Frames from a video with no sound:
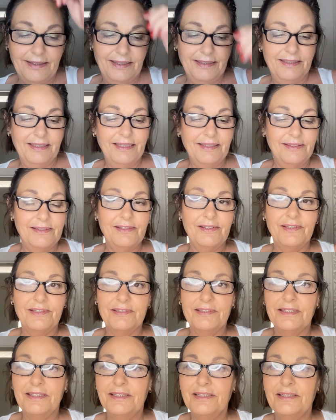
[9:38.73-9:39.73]
I think you
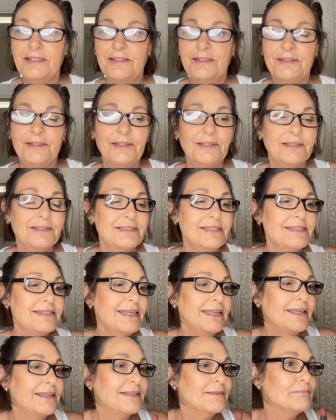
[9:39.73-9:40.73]
can
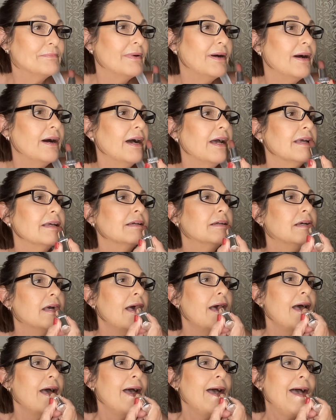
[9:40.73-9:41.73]
see my
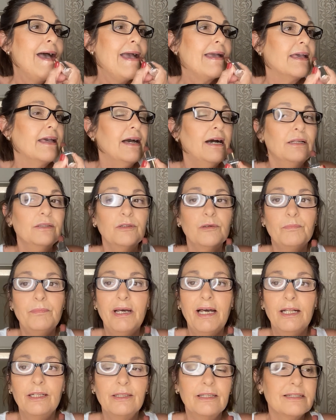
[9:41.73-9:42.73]
colour
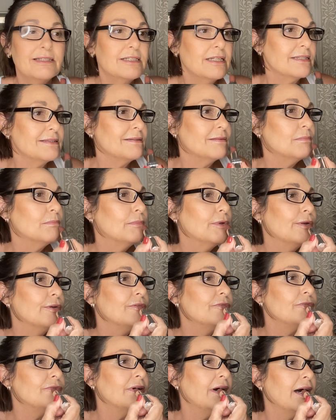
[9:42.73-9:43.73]
palette doesn't move
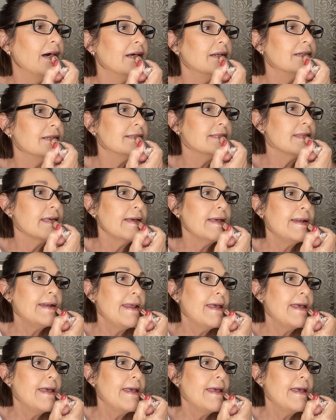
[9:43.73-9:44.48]
far, does it?